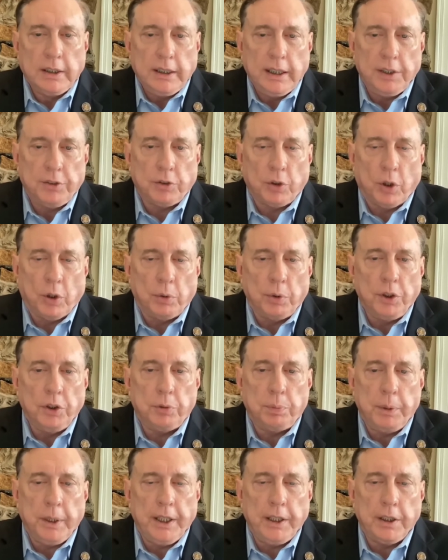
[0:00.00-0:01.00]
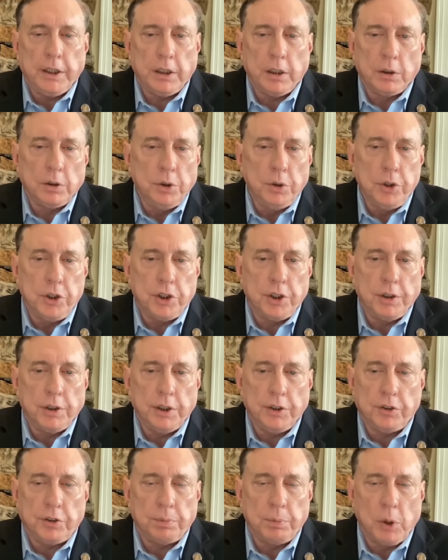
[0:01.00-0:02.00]
It's always been an illusion.
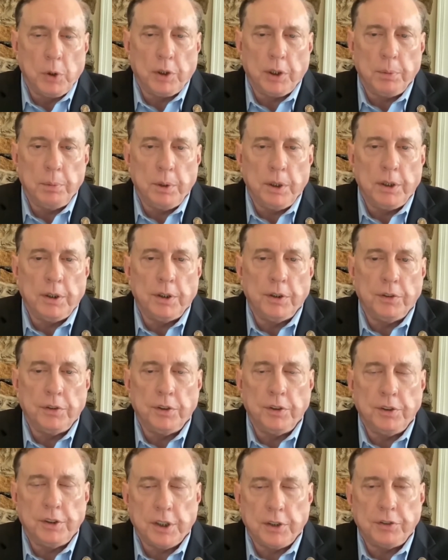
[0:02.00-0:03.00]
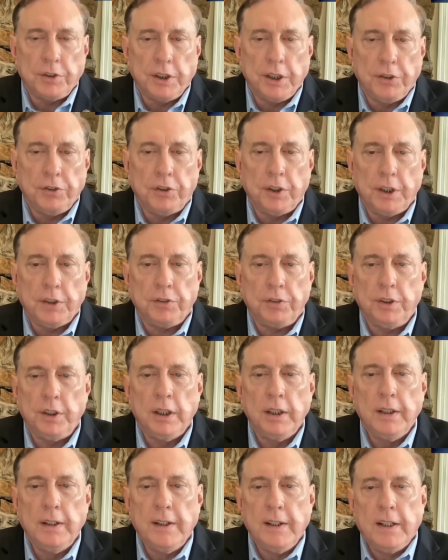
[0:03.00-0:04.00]
It's smoke and mirrors. It doesn't exist.